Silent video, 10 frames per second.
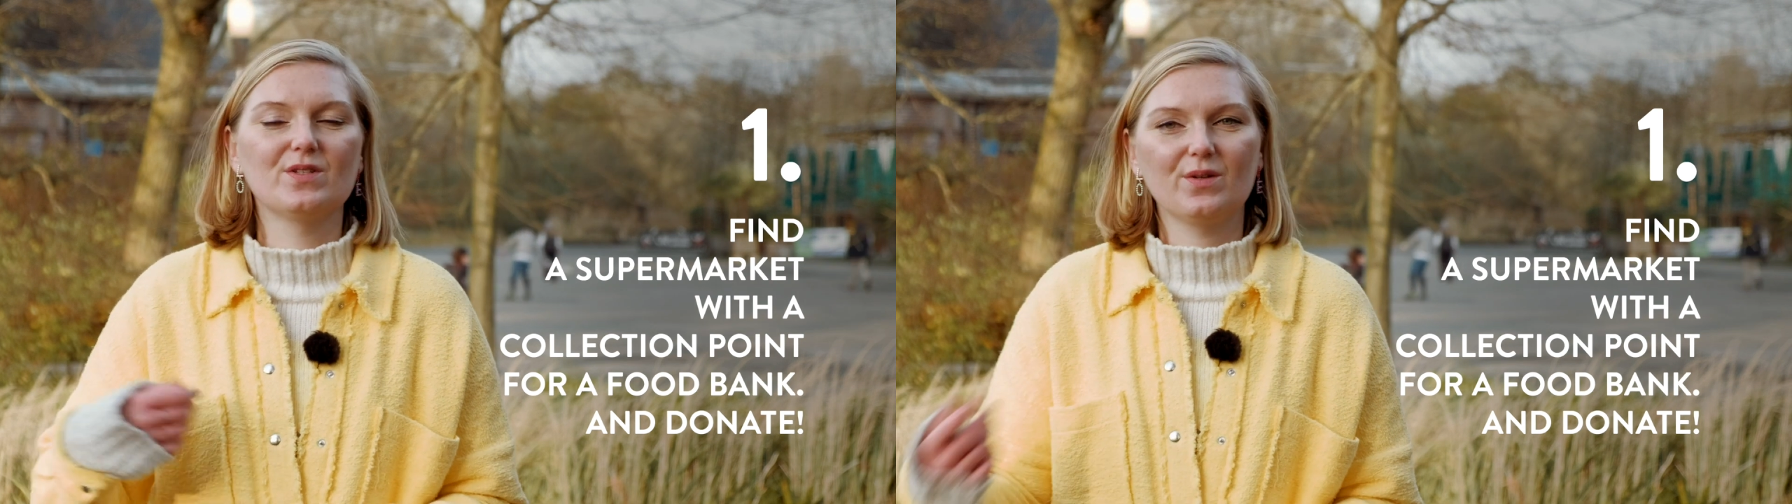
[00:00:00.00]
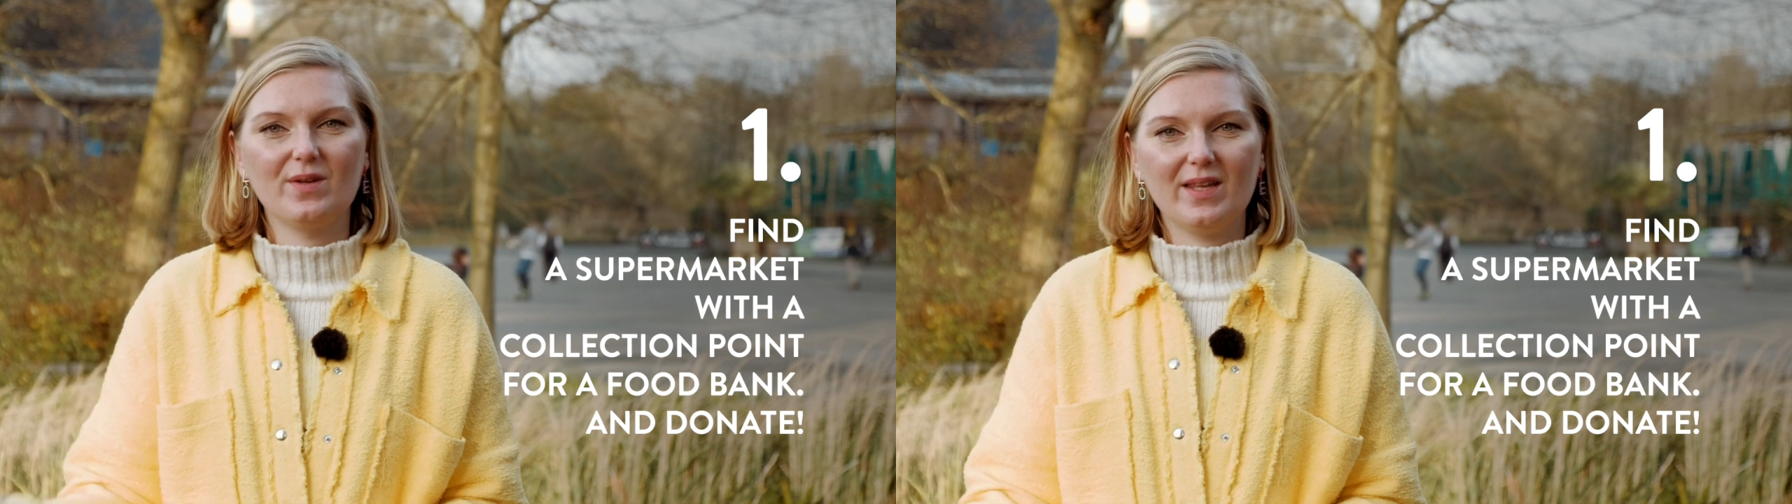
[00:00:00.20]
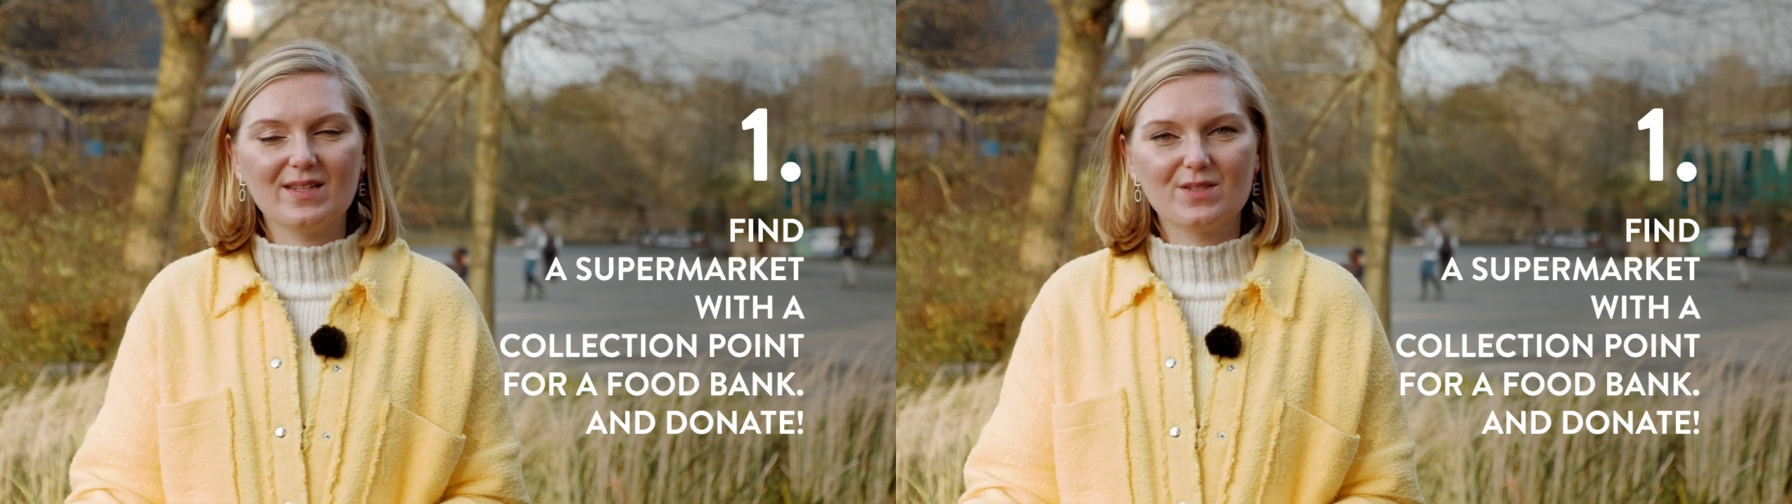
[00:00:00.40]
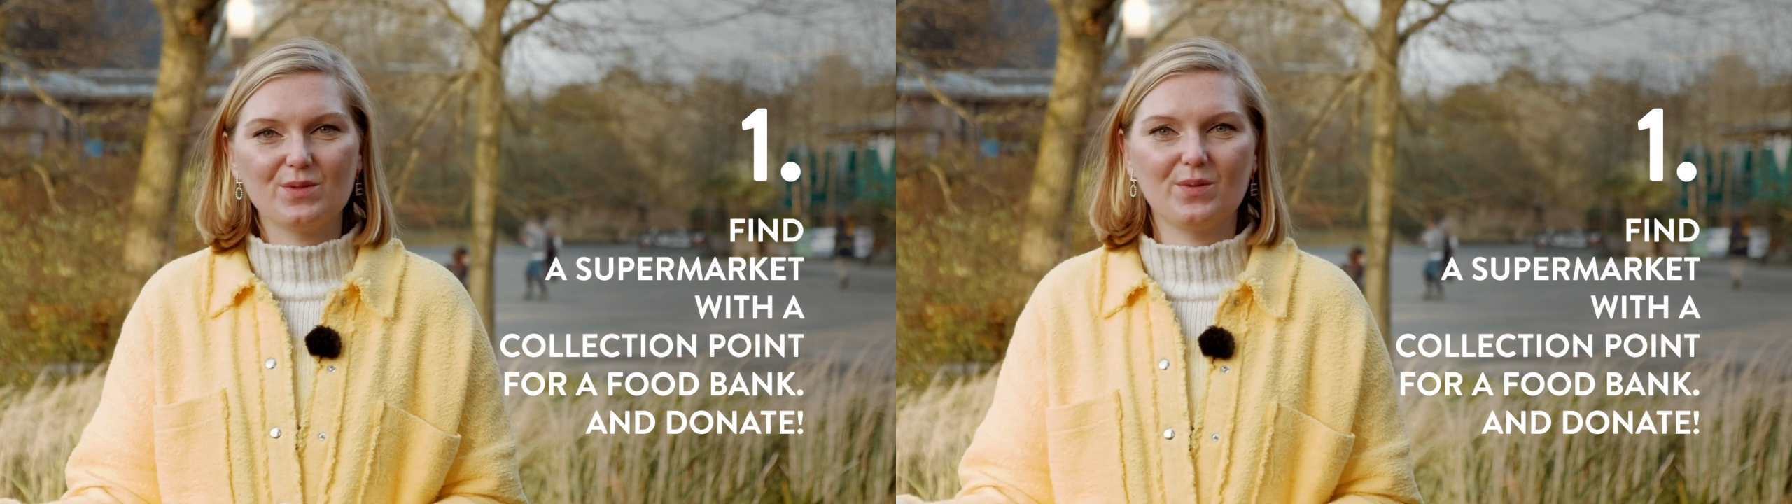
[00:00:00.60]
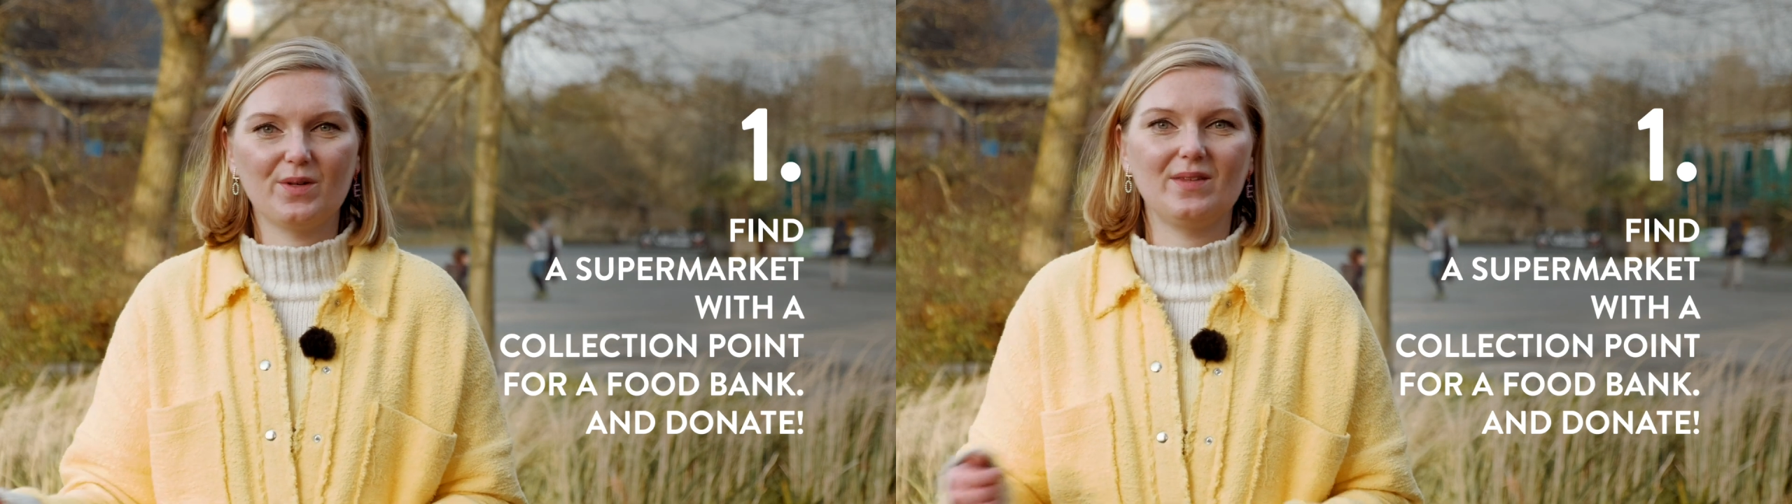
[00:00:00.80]
donate it to
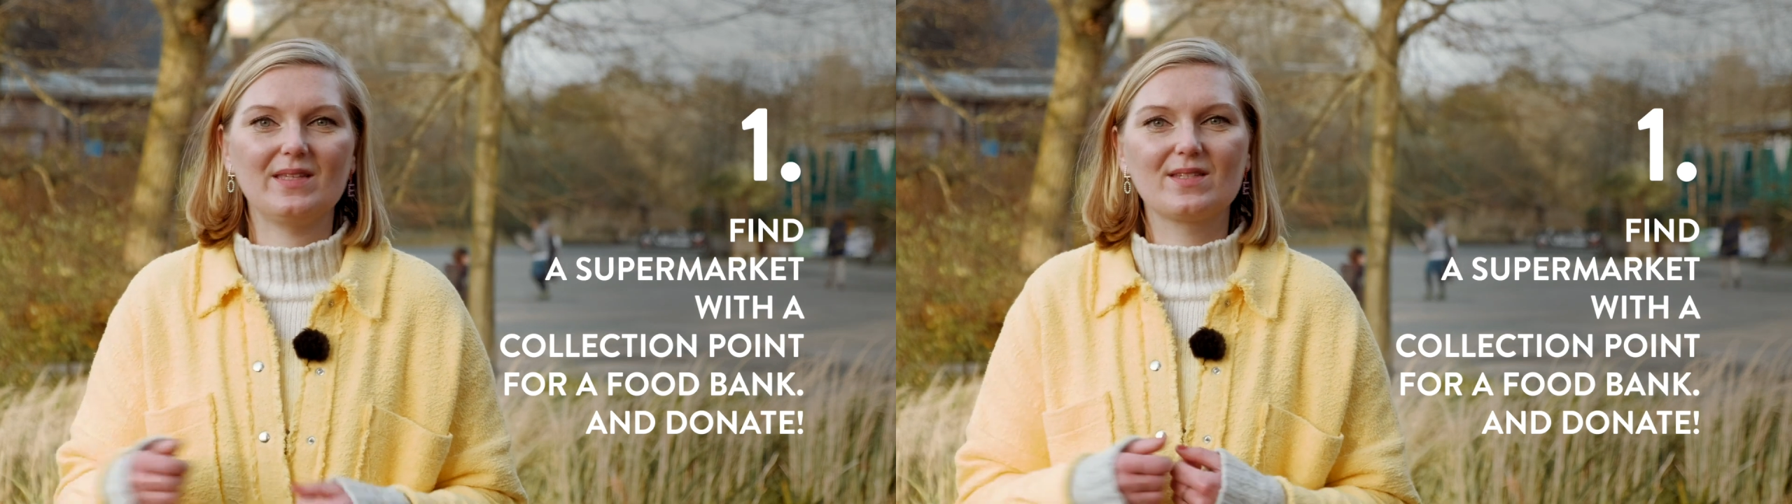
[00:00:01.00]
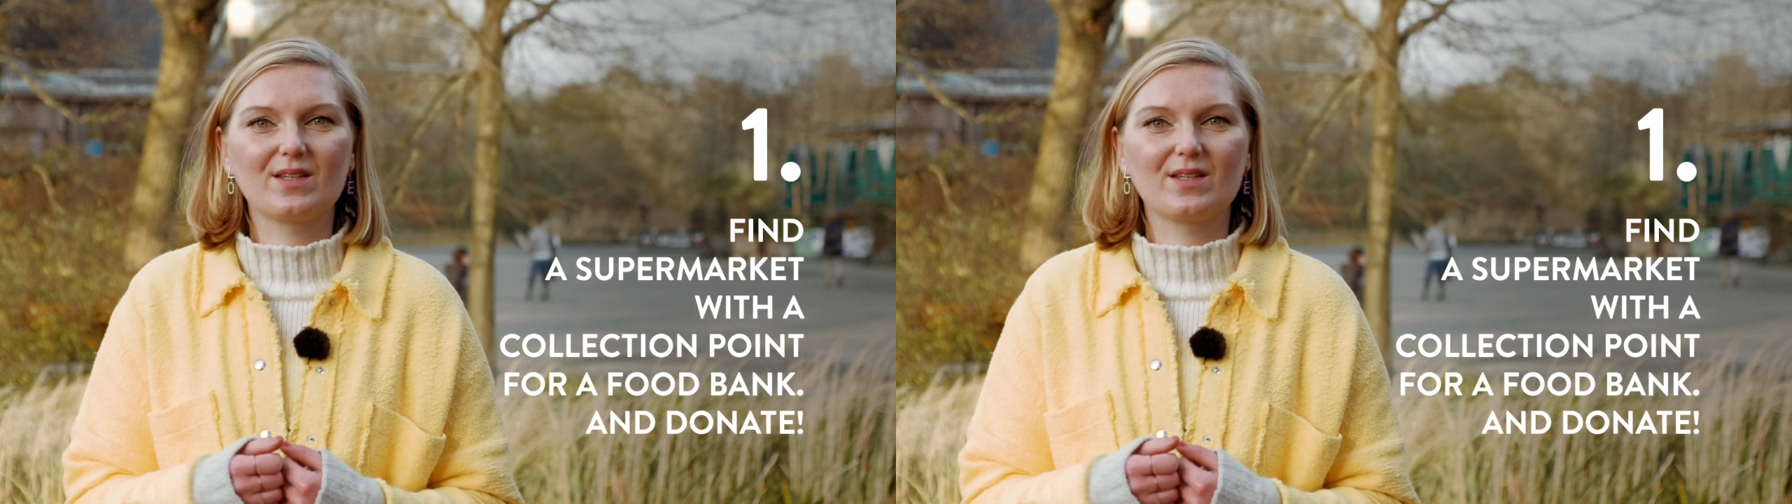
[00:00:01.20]
one of these